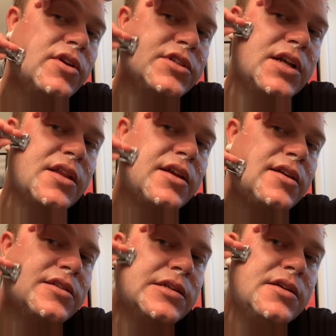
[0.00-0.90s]
there's
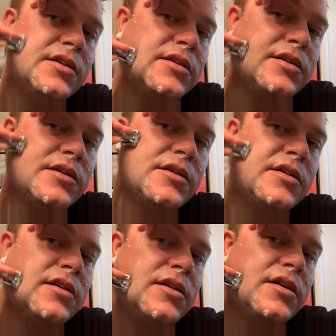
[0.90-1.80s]
nothing, see?
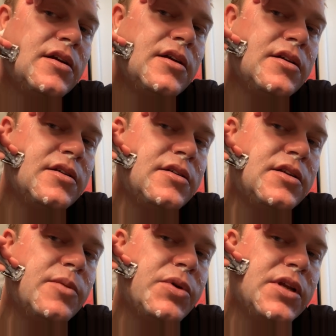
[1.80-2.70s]

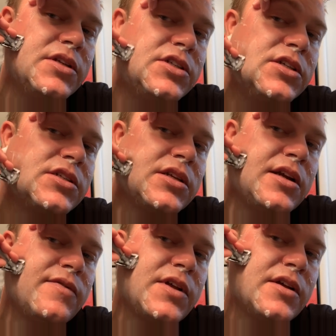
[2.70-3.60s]
Tip it in just
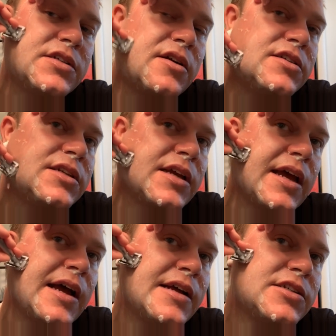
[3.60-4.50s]
enough till it starts to
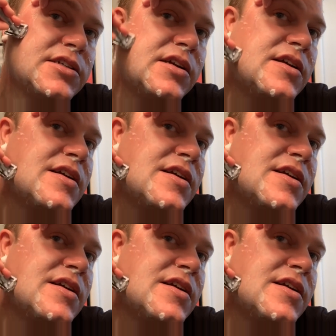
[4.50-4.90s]
catch.